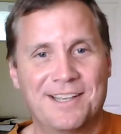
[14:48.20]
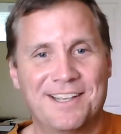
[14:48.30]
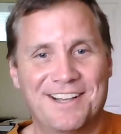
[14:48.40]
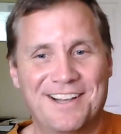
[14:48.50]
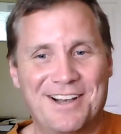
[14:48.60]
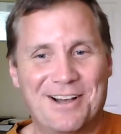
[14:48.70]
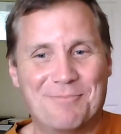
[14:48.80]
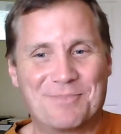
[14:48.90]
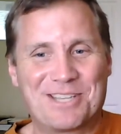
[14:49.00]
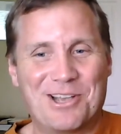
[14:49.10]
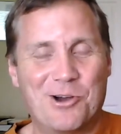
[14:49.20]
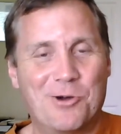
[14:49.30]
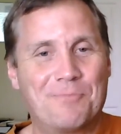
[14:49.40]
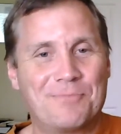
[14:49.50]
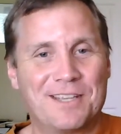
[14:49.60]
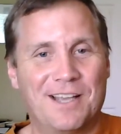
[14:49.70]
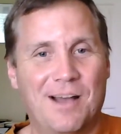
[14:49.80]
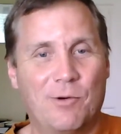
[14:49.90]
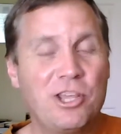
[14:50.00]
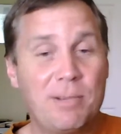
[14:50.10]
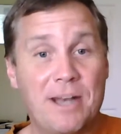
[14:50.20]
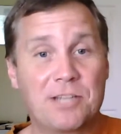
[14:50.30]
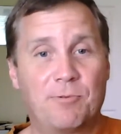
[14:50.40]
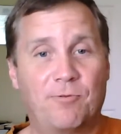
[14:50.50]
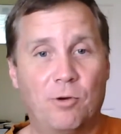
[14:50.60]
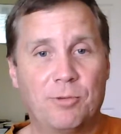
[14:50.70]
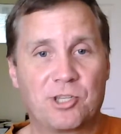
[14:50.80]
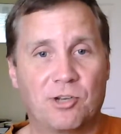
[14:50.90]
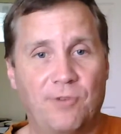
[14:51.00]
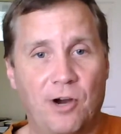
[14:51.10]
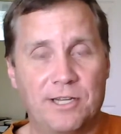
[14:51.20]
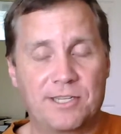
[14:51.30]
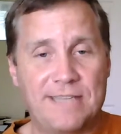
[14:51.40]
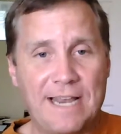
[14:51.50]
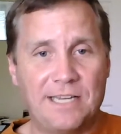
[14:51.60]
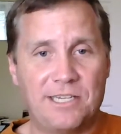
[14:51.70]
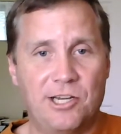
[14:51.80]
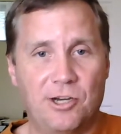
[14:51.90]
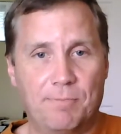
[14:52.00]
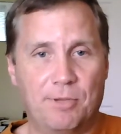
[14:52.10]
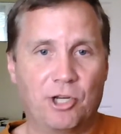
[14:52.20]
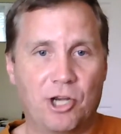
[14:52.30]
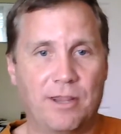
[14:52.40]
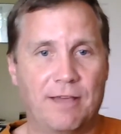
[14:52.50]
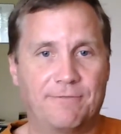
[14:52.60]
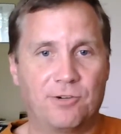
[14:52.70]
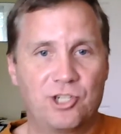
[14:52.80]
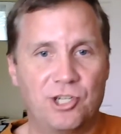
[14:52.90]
What do you think about his performance so far in his second year, building on that first year